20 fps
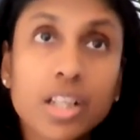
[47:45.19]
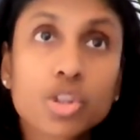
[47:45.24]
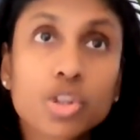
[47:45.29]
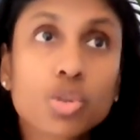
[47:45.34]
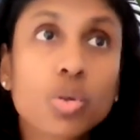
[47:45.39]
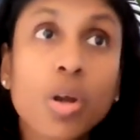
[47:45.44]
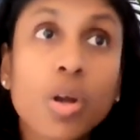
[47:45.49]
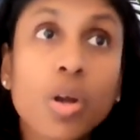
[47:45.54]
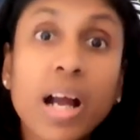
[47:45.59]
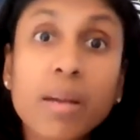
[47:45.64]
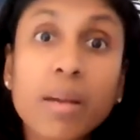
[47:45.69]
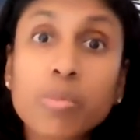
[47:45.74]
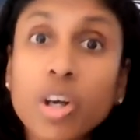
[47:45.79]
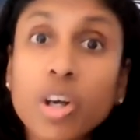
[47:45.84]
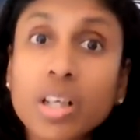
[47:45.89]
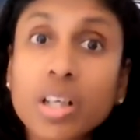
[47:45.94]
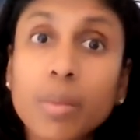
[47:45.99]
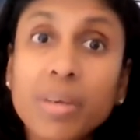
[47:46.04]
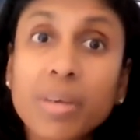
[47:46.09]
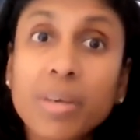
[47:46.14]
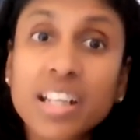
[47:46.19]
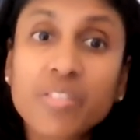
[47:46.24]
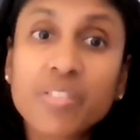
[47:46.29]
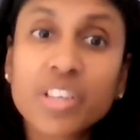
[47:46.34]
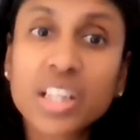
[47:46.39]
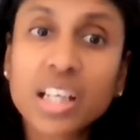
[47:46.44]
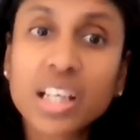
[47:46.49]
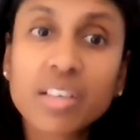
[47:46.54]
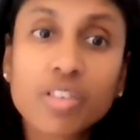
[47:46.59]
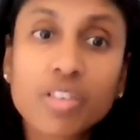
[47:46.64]
So now I'm not commenting
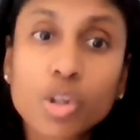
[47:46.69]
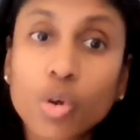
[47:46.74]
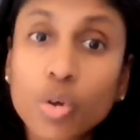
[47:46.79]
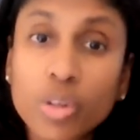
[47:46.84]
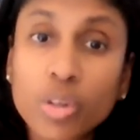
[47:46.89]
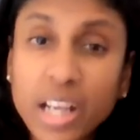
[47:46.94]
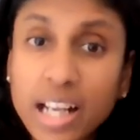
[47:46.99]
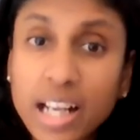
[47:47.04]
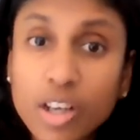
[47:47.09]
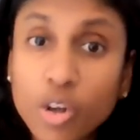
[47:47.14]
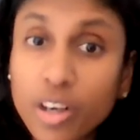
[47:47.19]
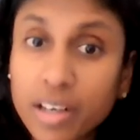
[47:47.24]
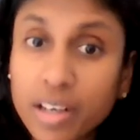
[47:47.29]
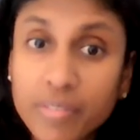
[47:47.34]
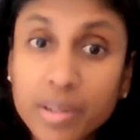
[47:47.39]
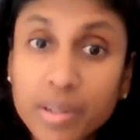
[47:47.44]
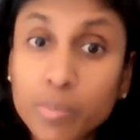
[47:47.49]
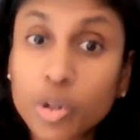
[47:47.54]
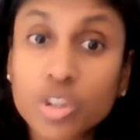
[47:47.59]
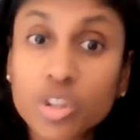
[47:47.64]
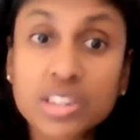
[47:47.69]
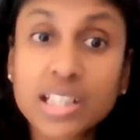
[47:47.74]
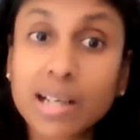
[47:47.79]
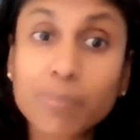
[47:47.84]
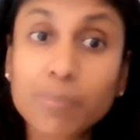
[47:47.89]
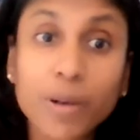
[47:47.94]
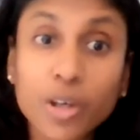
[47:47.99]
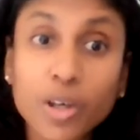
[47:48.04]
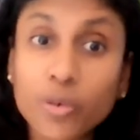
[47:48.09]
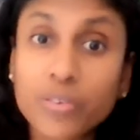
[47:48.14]
whether he will go to hell or heaven because
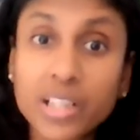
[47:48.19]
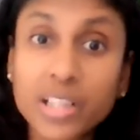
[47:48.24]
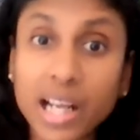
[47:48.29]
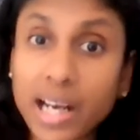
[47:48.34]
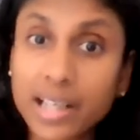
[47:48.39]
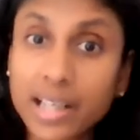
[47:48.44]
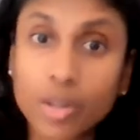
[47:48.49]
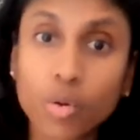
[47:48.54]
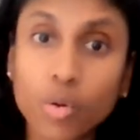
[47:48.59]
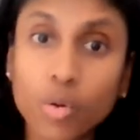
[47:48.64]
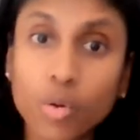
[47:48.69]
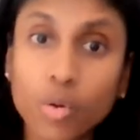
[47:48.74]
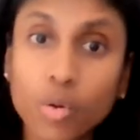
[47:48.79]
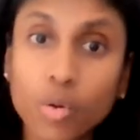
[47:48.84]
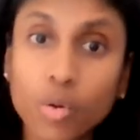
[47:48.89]
that part of it, I...